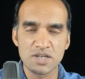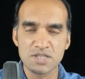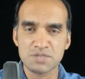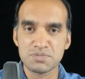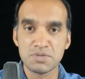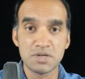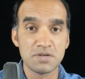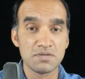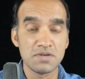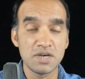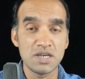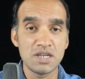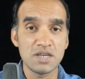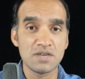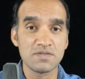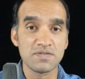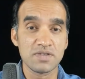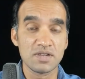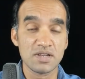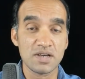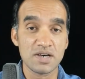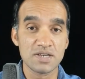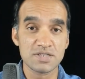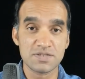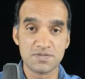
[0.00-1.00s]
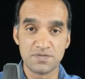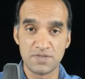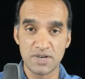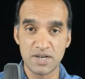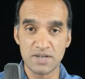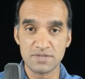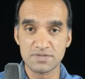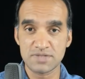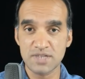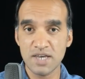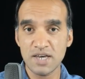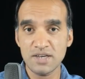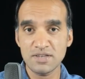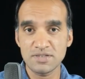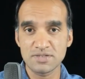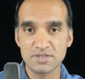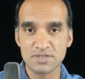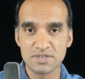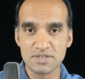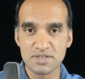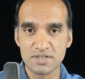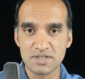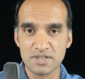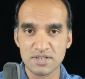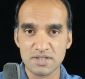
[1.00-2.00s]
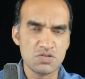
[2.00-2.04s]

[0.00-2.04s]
It's been raining for the last 5 days.